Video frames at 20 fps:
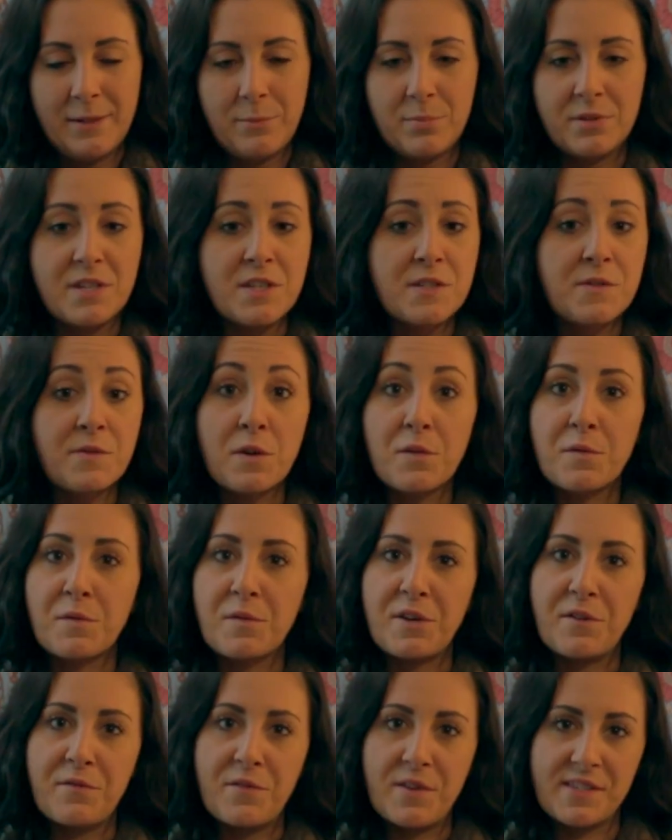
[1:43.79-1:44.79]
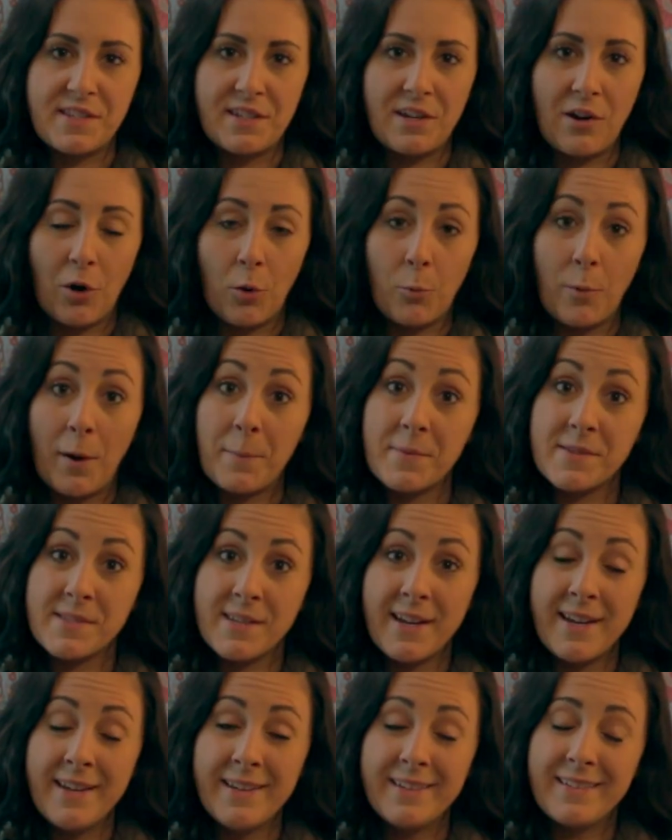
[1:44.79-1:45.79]
please feel free to visit our
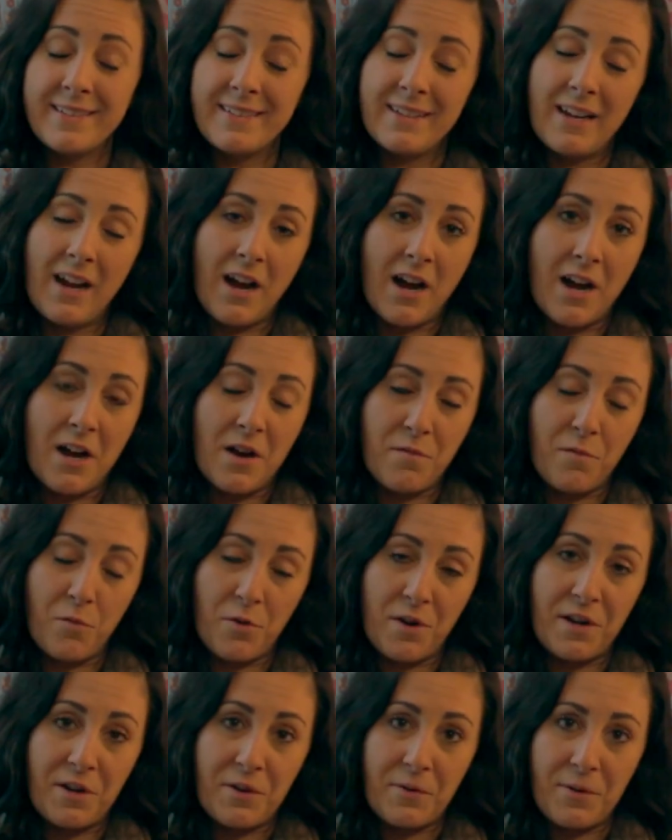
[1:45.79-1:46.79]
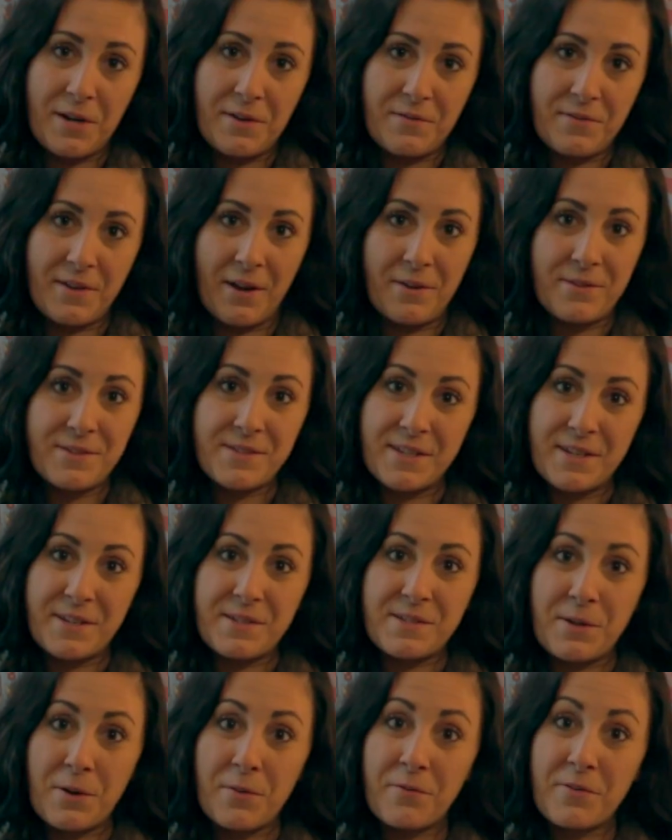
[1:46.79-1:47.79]
website uh, for integrative counseling
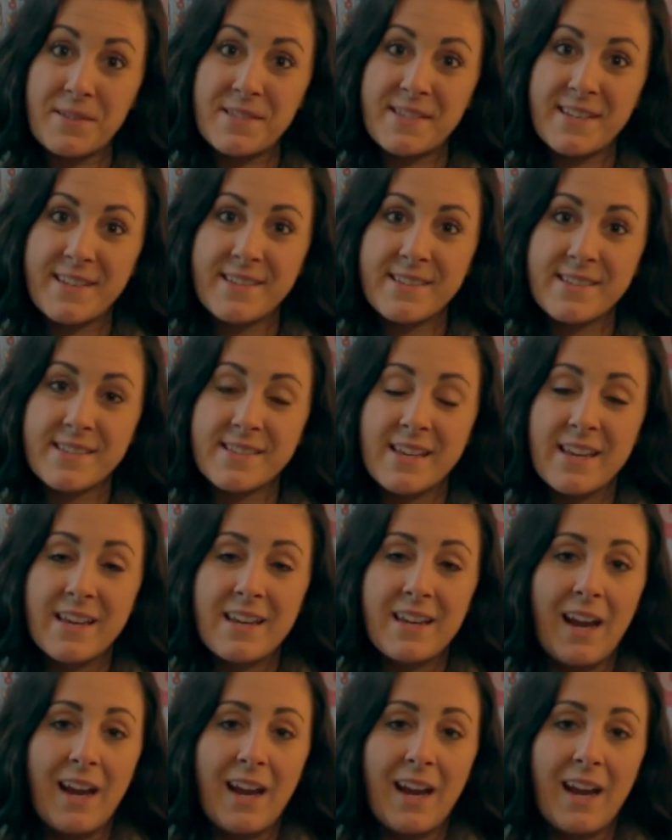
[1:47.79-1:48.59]
services,